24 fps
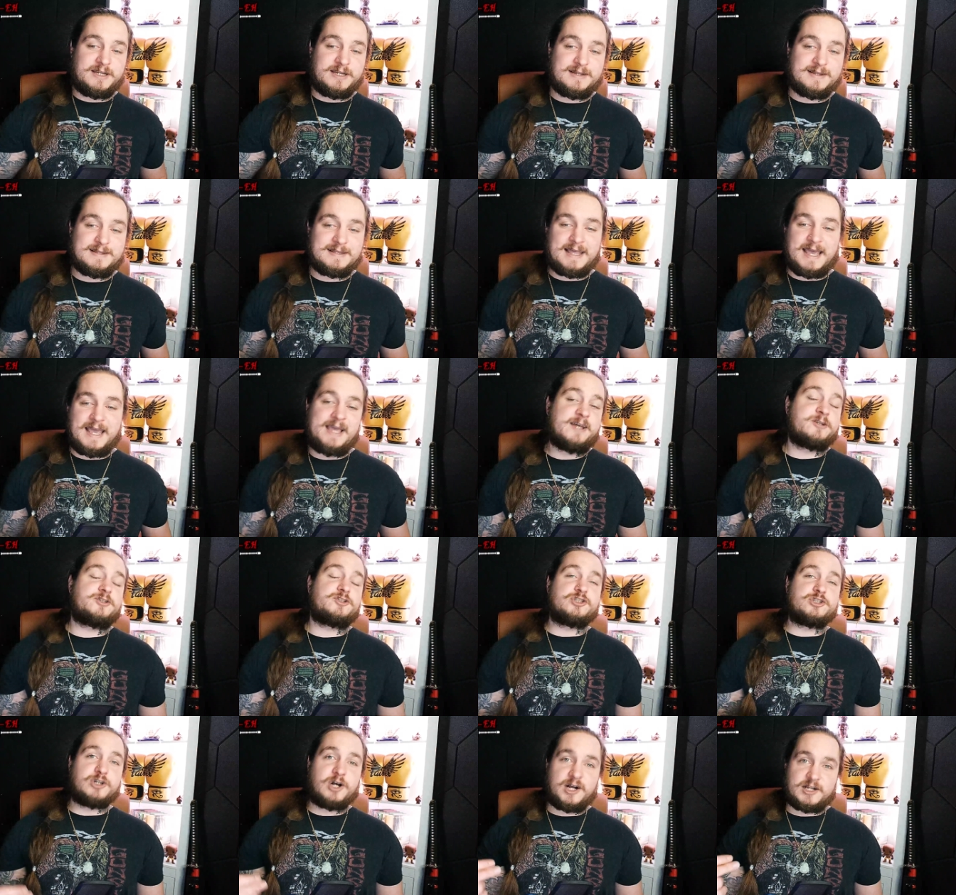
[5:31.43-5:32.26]
to land
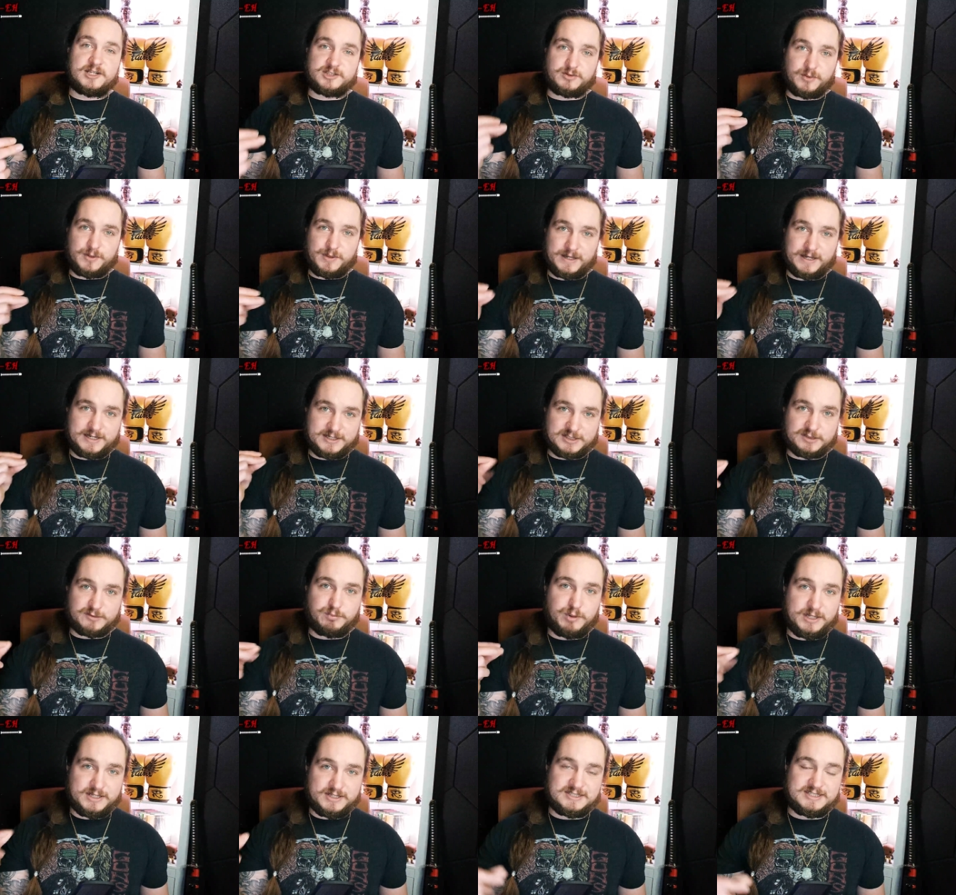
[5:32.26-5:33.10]
shots with like a
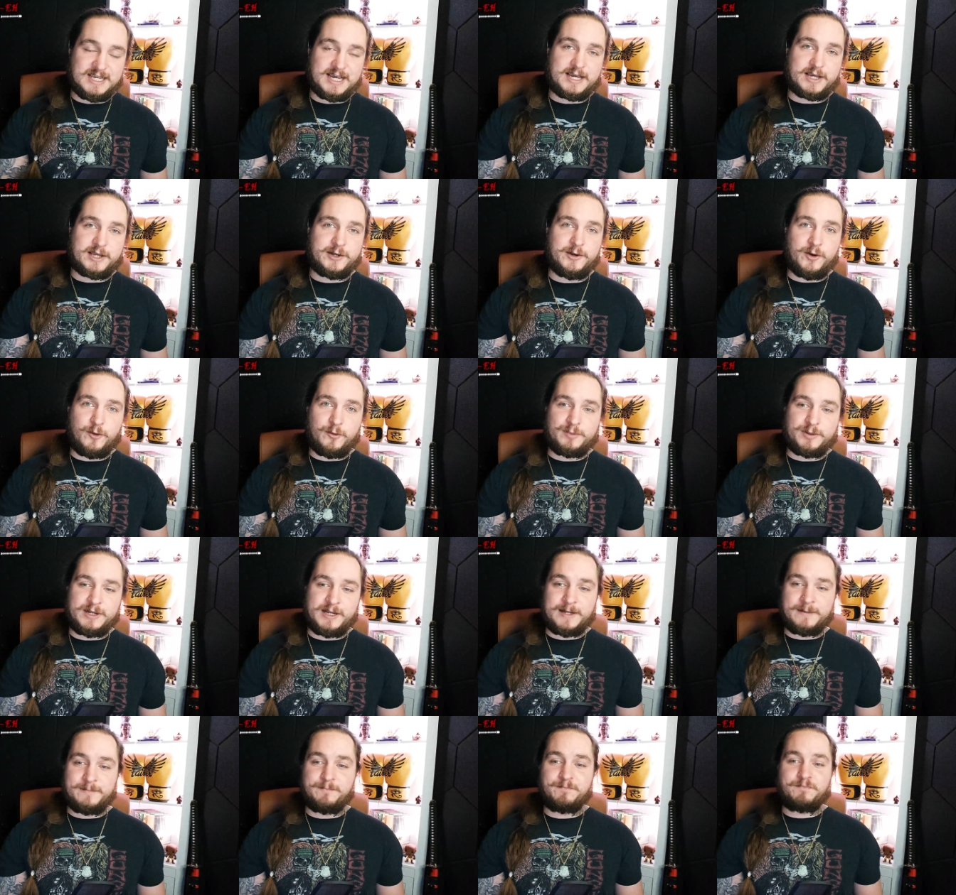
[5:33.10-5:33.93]
split second
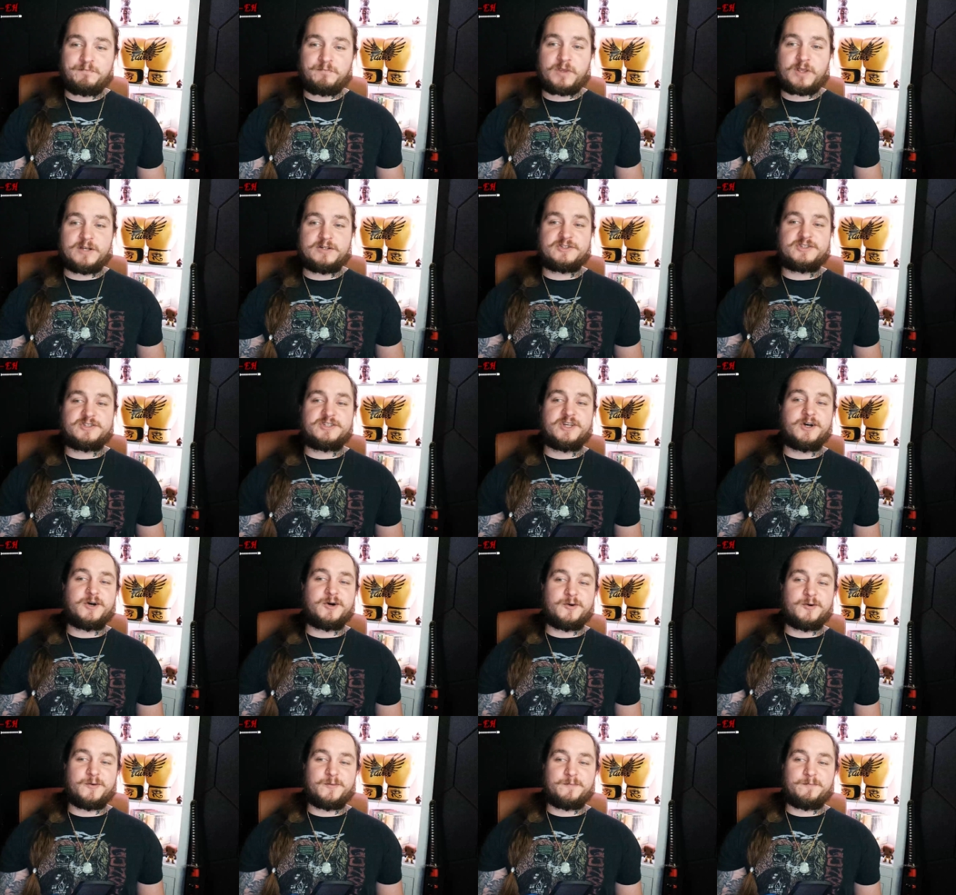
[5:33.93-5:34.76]
opening
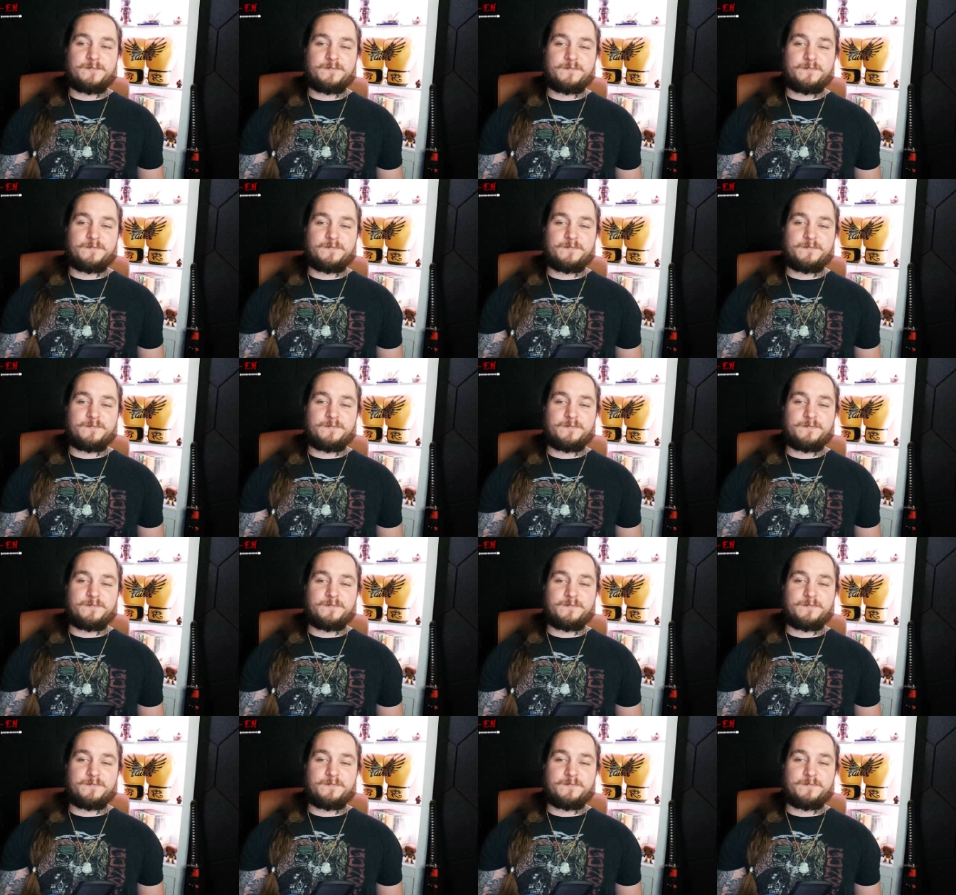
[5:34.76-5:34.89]
so,